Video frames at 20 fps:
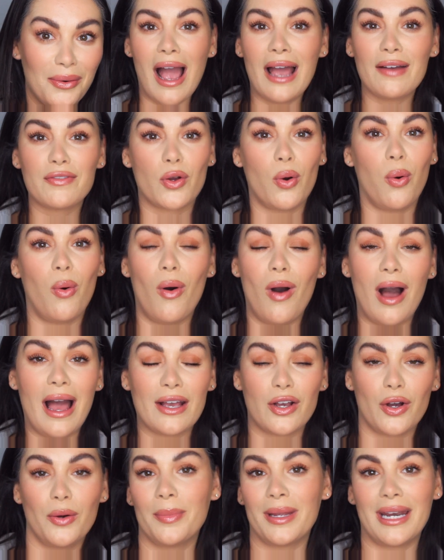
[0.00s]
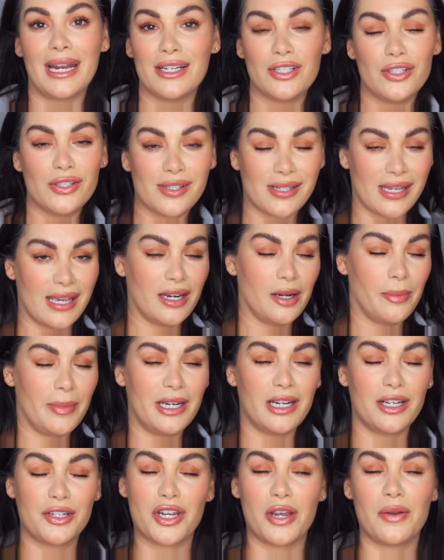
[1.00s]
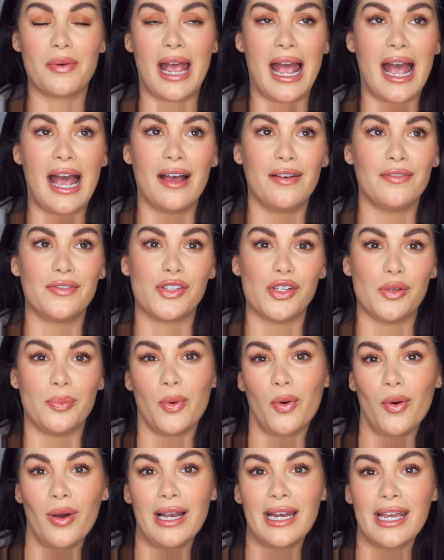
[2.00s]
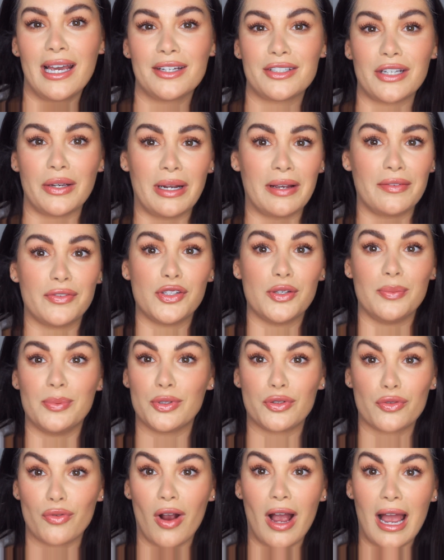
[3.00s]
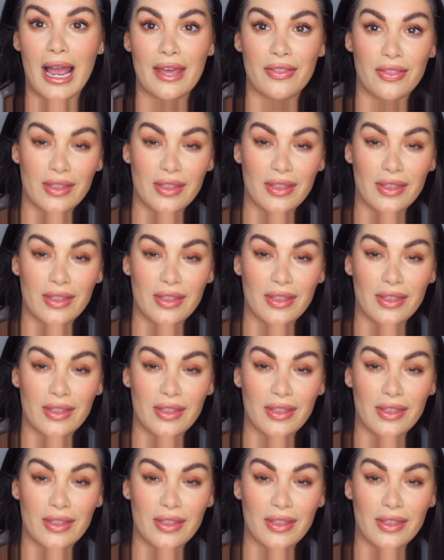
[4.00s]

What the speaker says: I have quite combination skin. I mean, I don't have super oily, I don't have super dry.